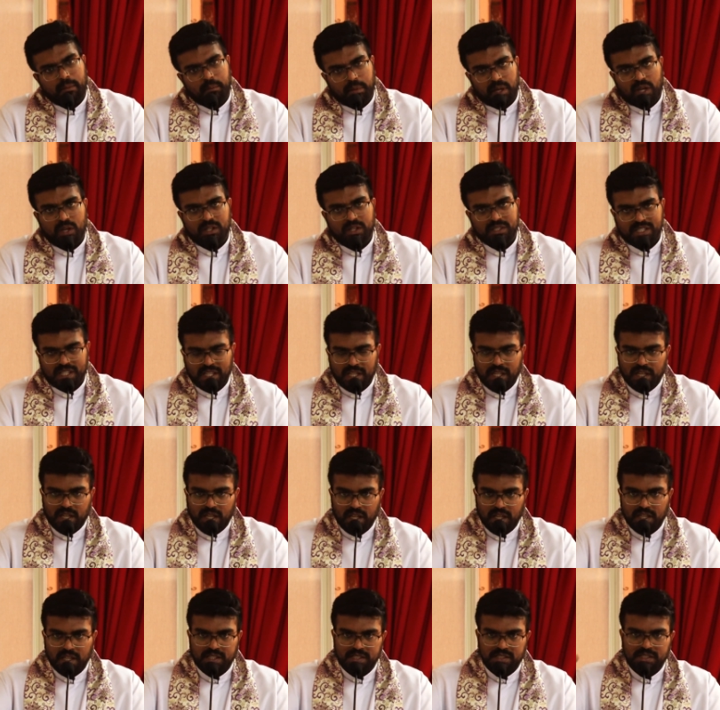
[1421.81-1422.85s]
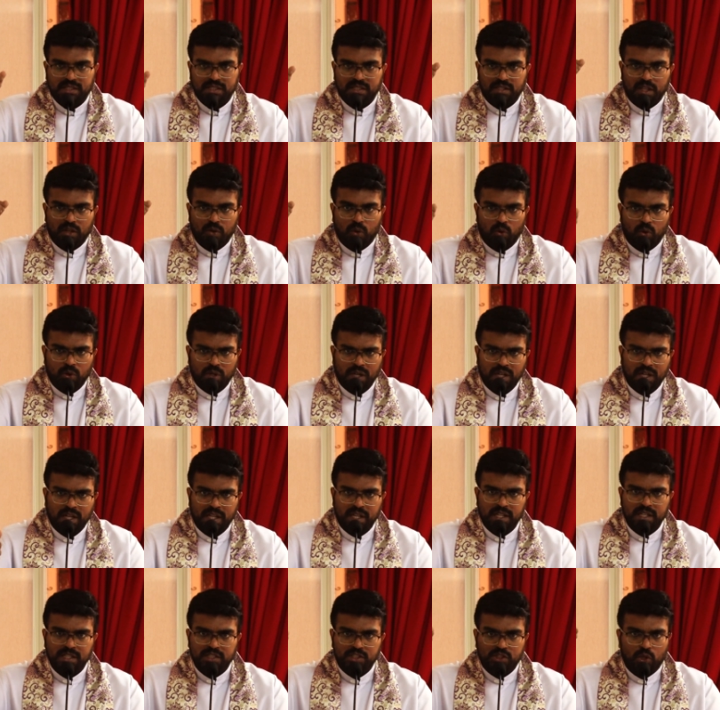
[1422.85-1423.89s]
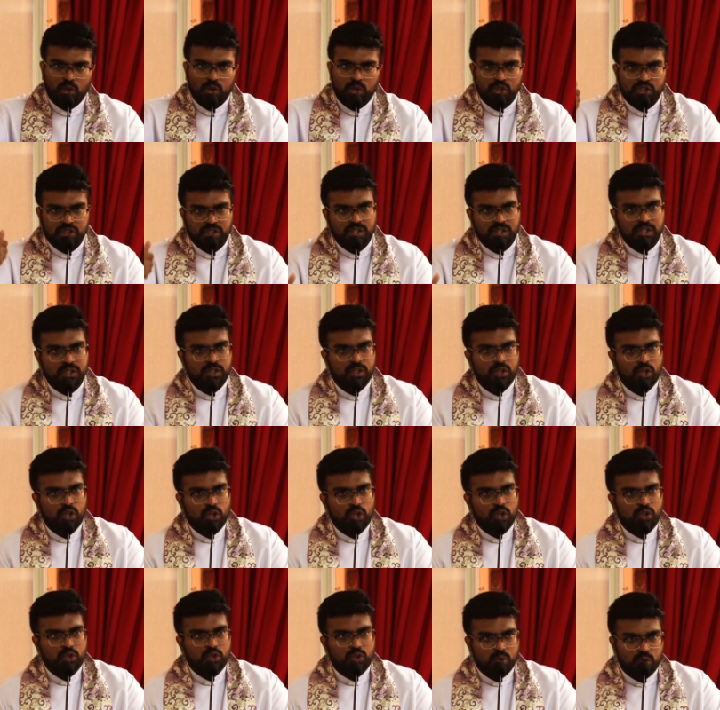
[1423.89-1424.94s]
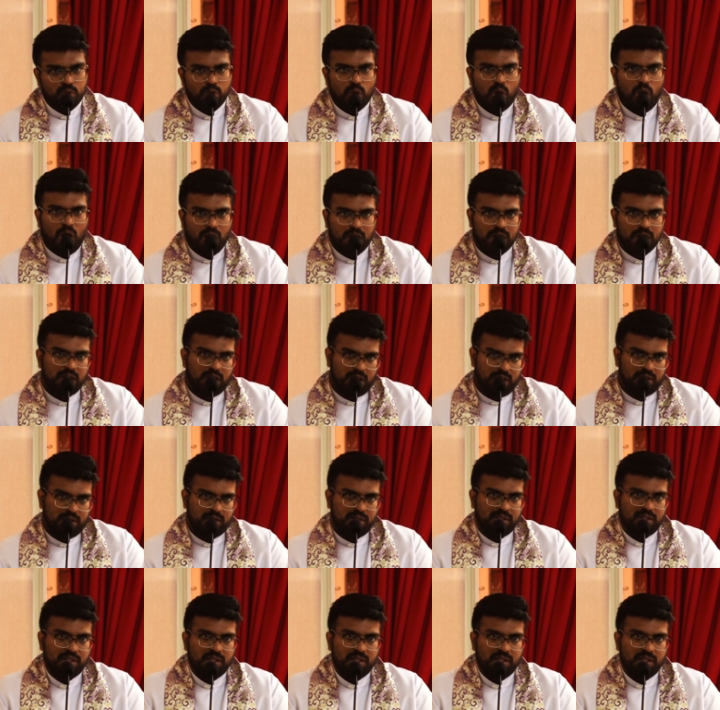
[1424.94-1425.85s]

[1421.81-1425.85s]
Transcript: because He is the only solution to your hunger.